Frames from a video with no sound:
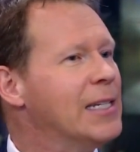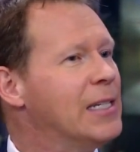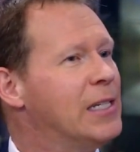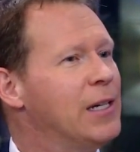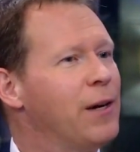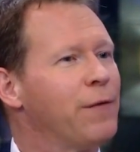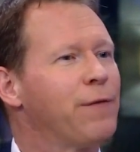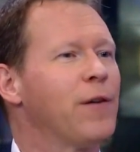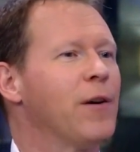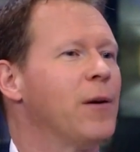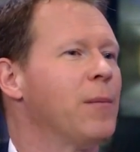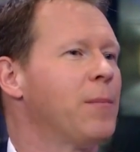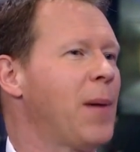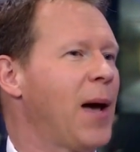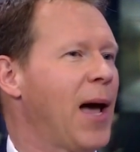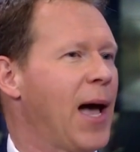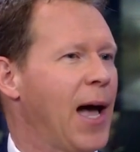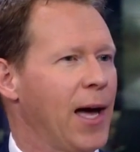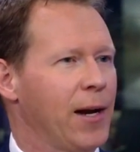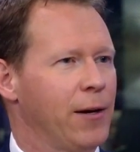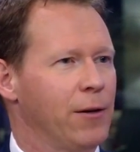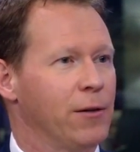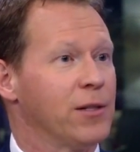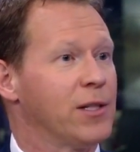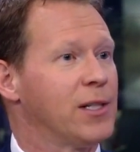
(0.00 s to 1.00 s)
different
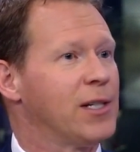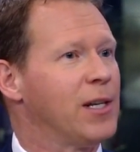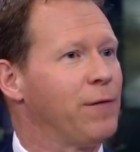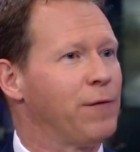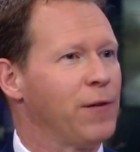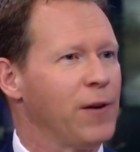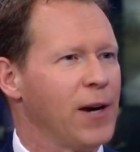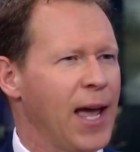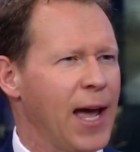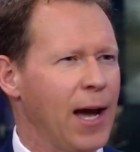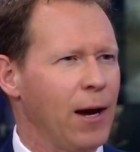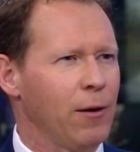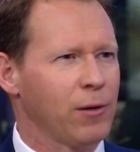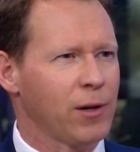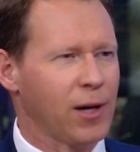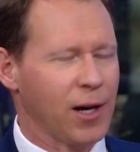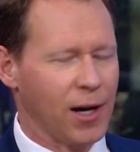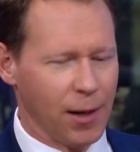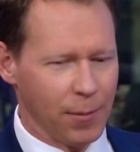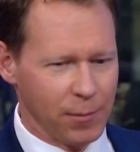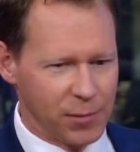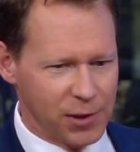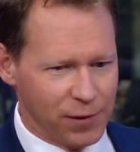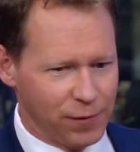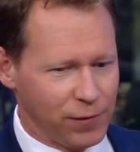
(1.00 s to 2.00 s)
patterns, different
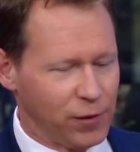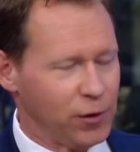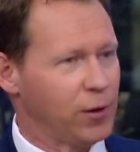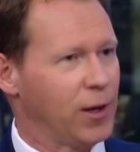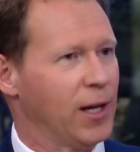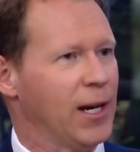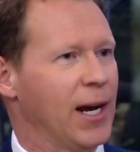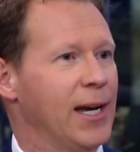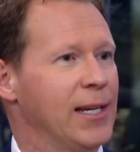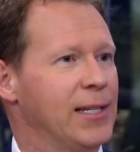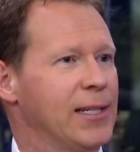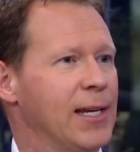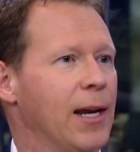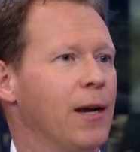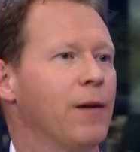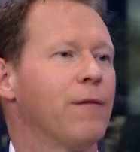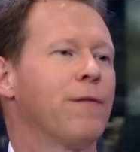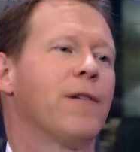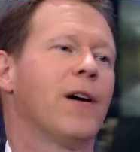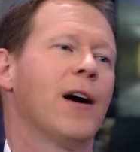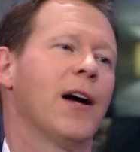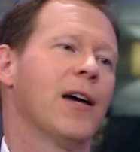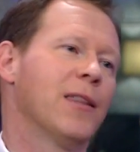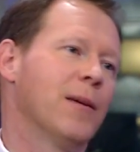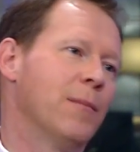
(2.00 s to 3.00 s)
outcomes. If you can
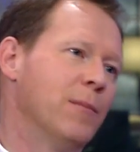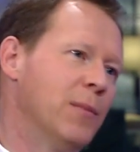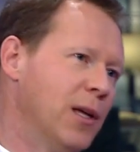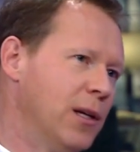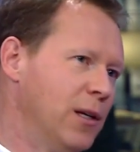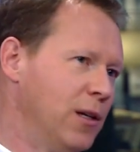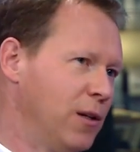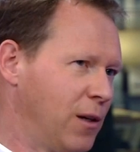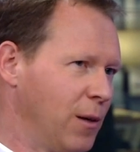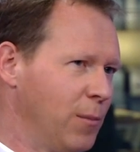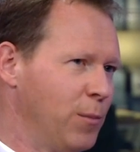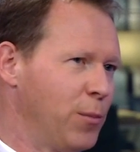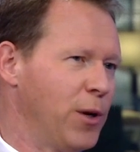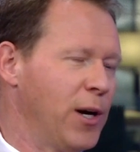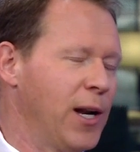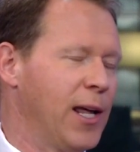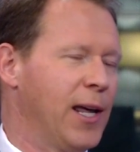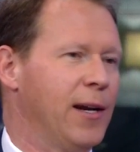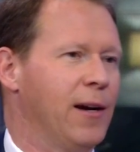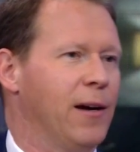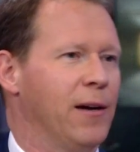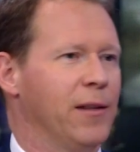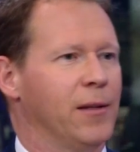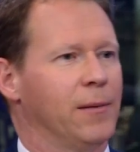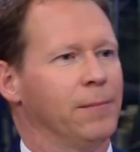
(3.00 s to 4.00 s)
identify them then you can
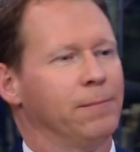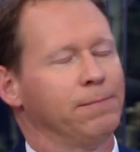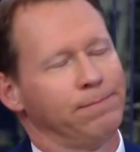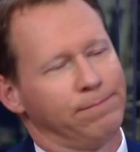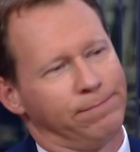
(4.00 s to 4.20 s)
predate on them.